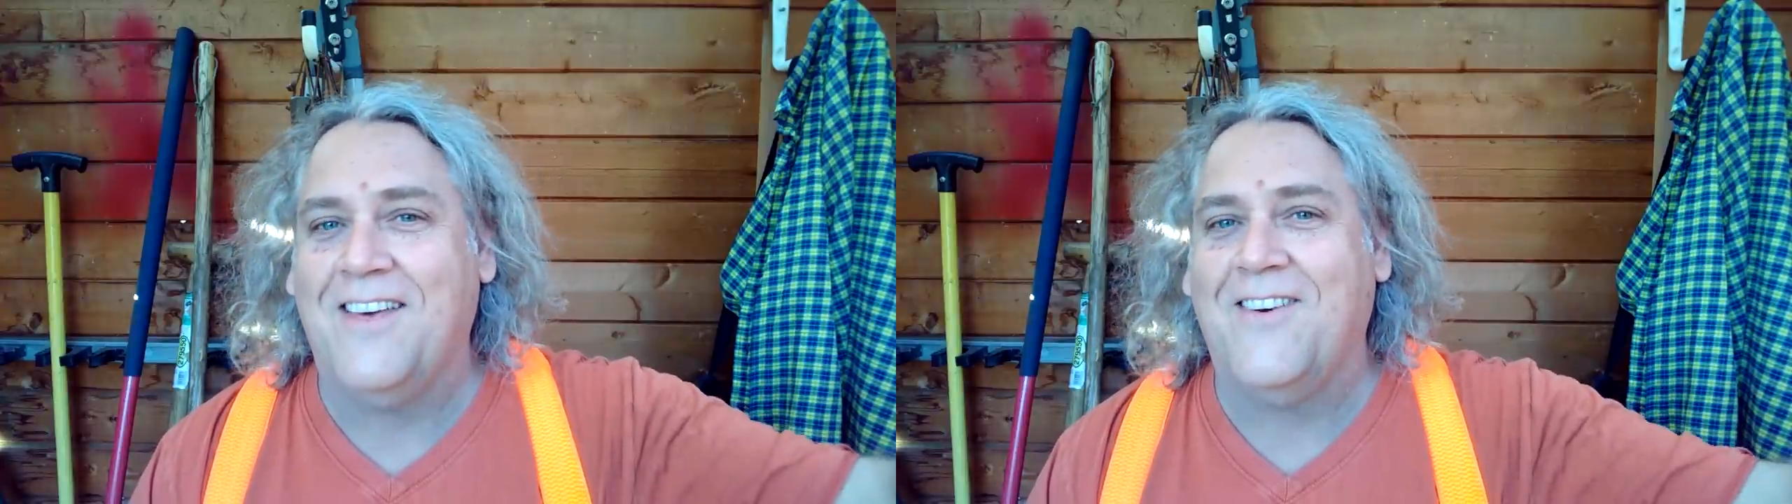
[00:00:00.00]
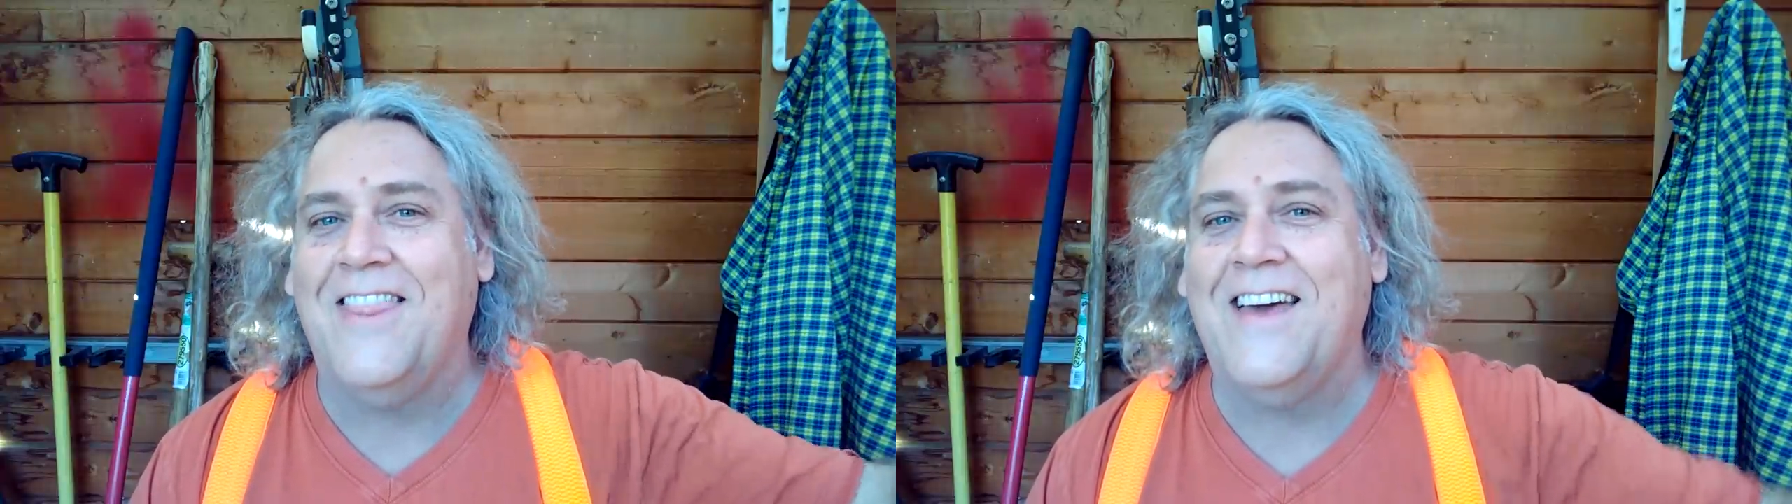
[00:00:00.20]

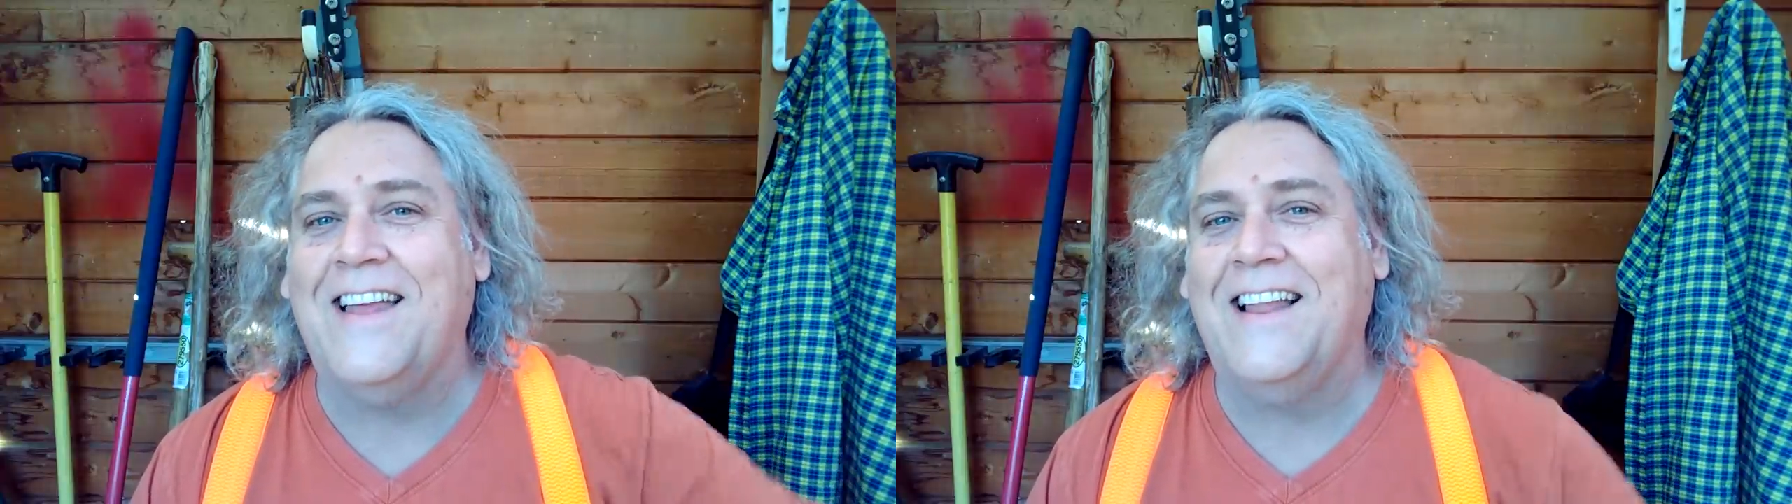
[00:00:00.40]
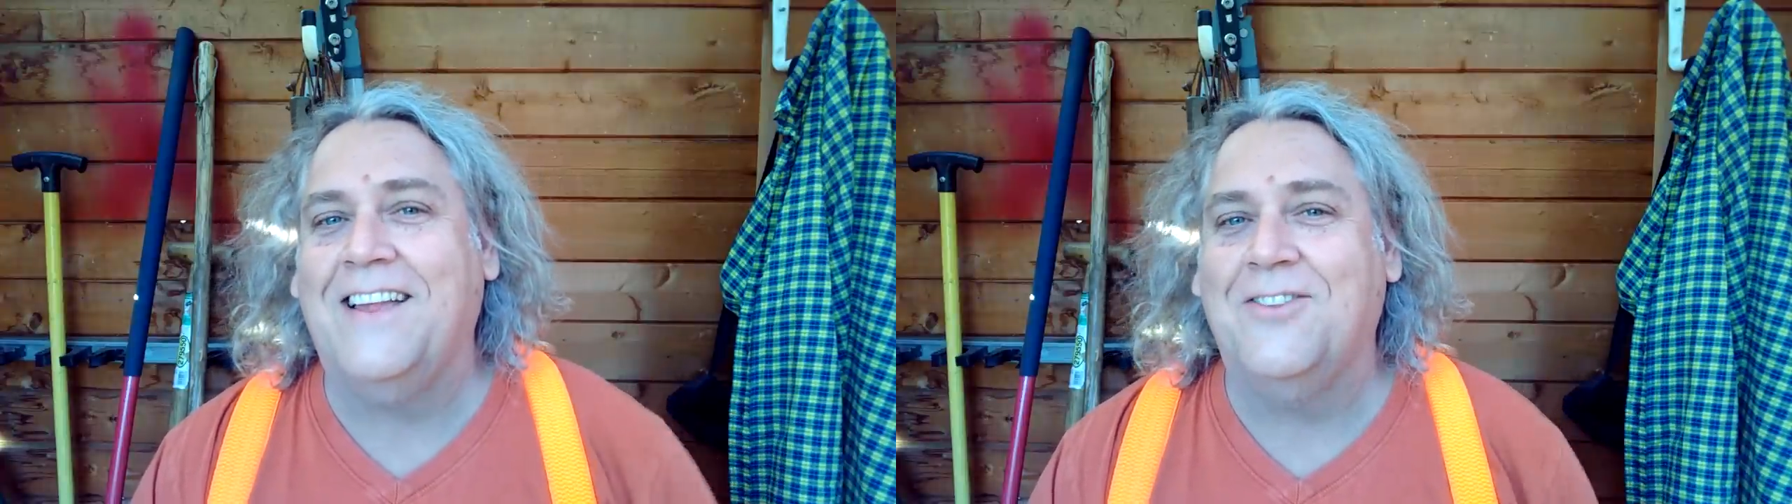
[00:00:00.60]
when
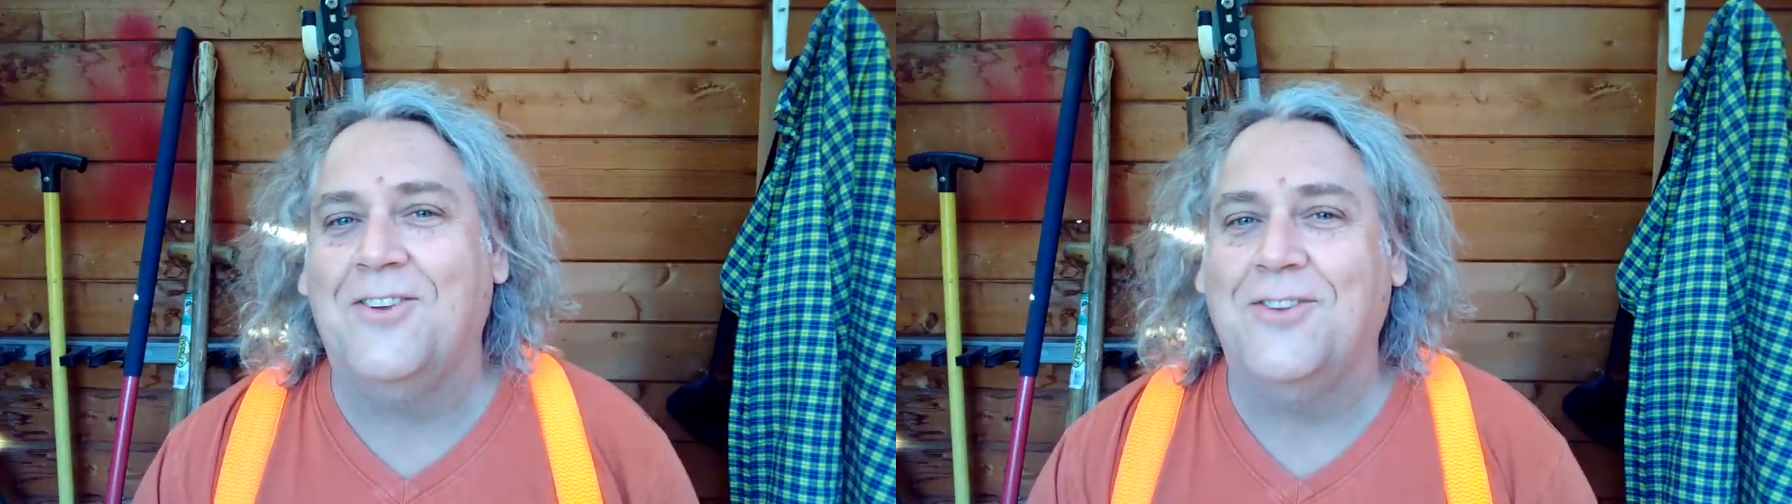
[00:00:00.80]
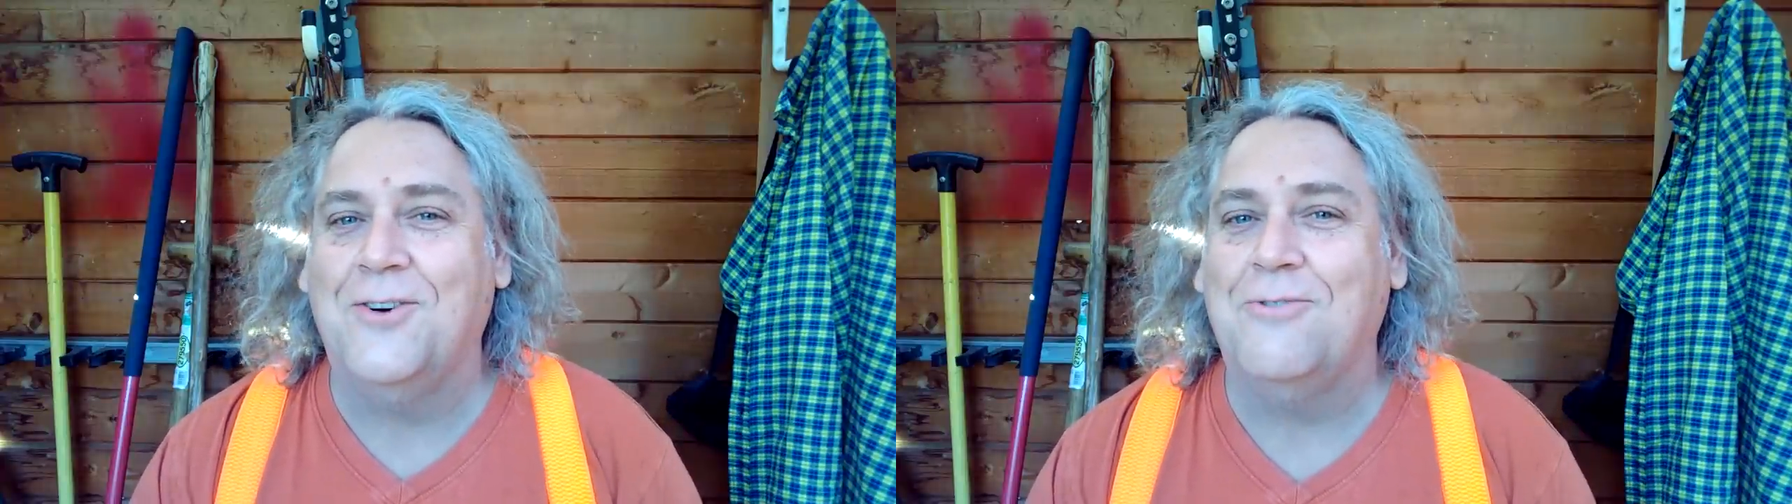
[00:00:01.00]
they land
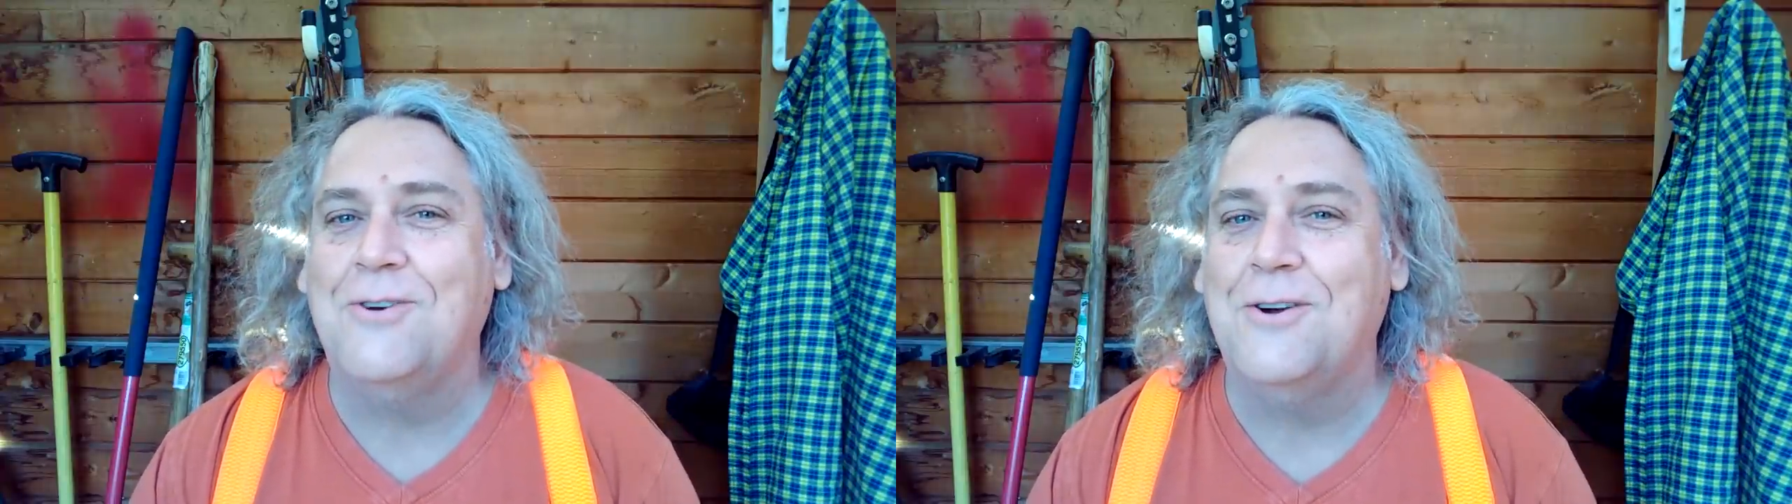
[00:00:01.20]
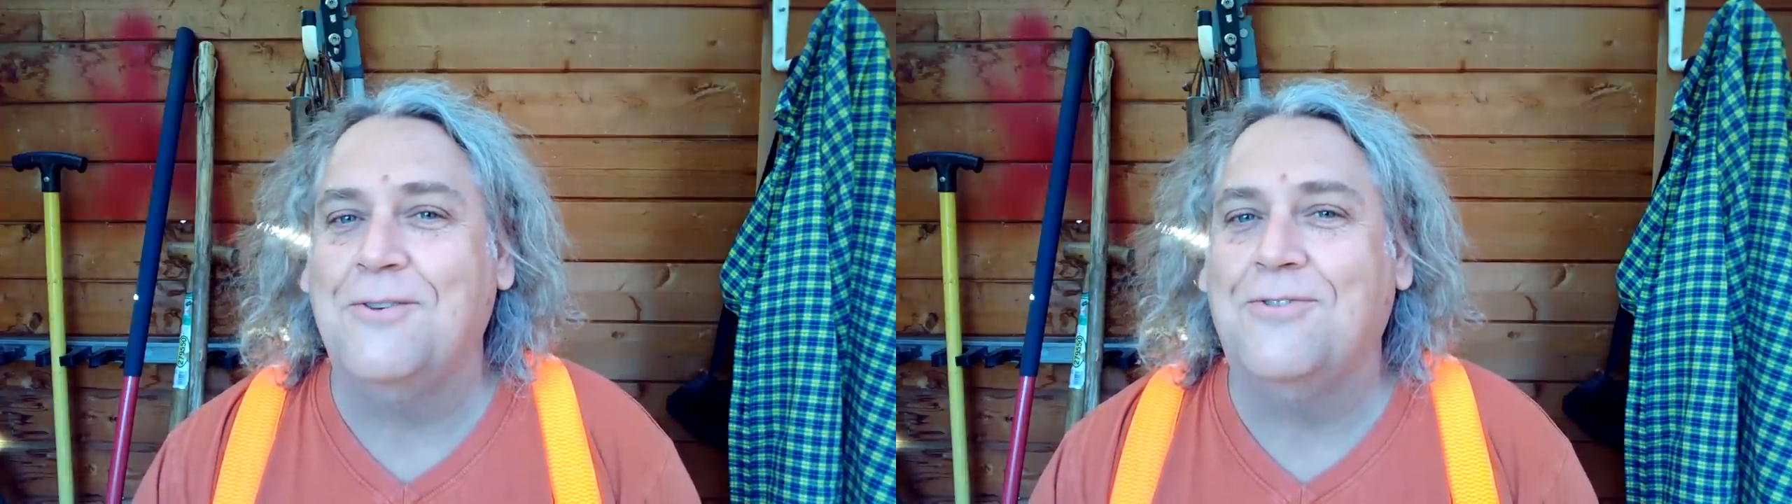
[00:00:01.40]
on your
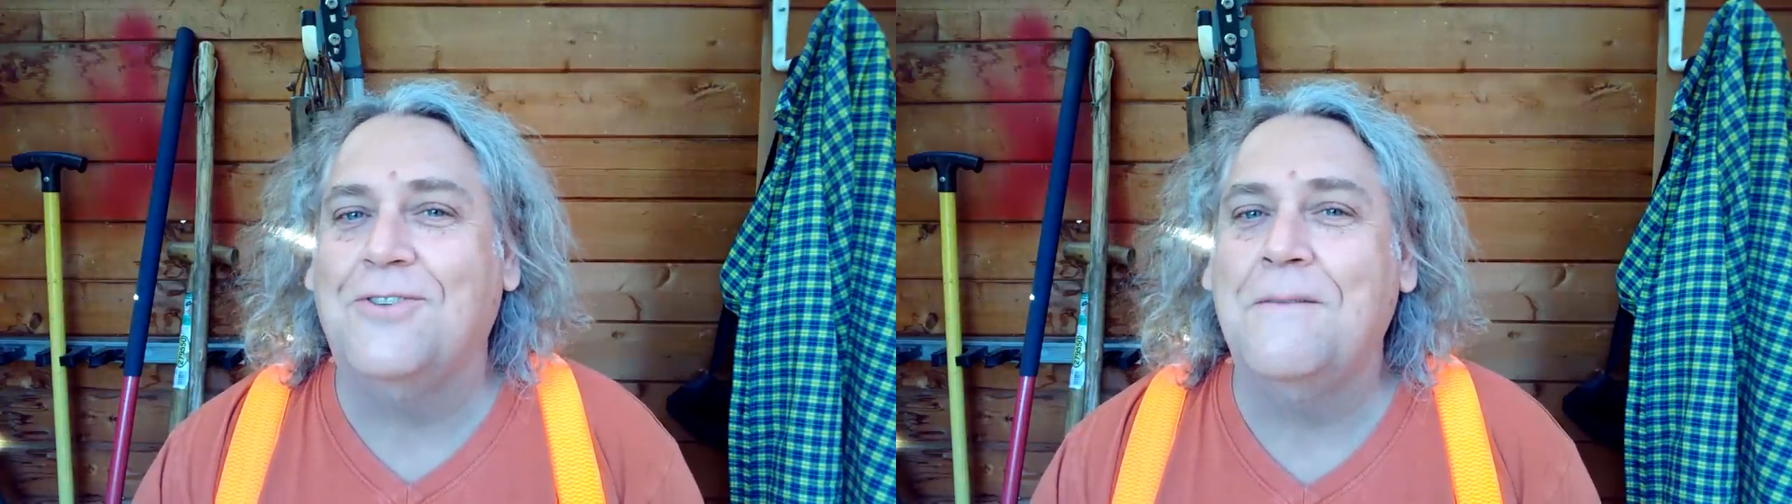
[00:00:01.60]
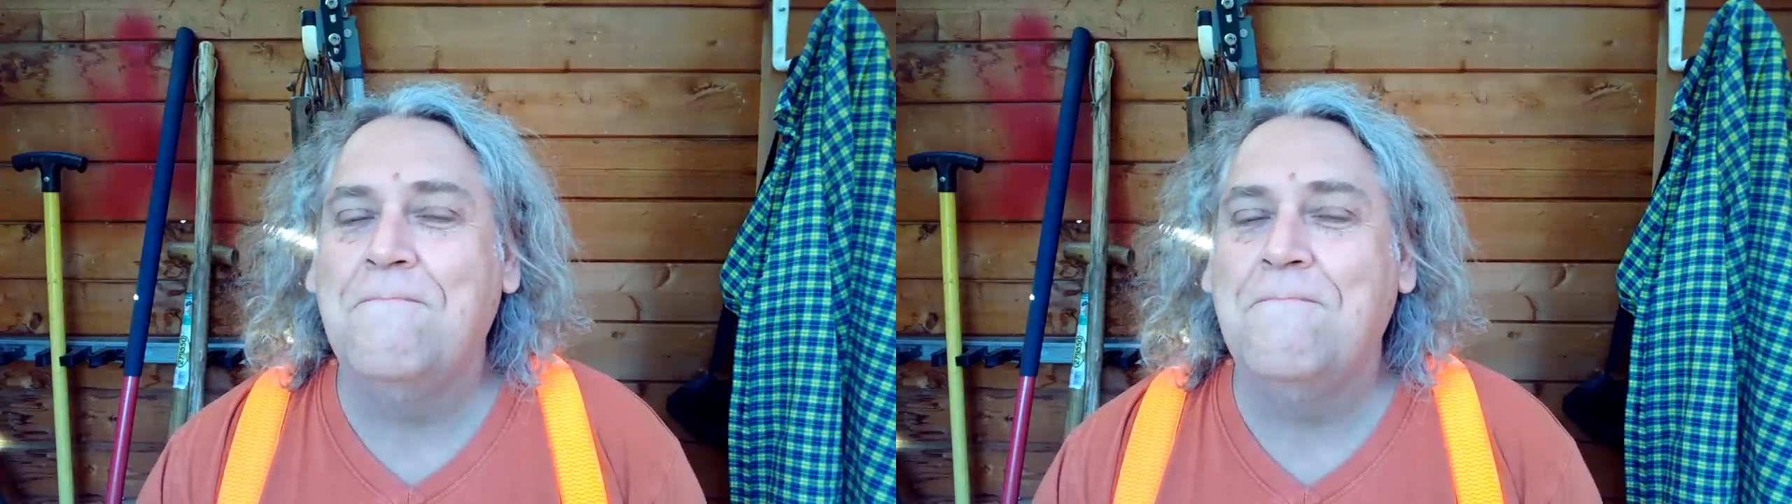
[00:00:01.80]
roof.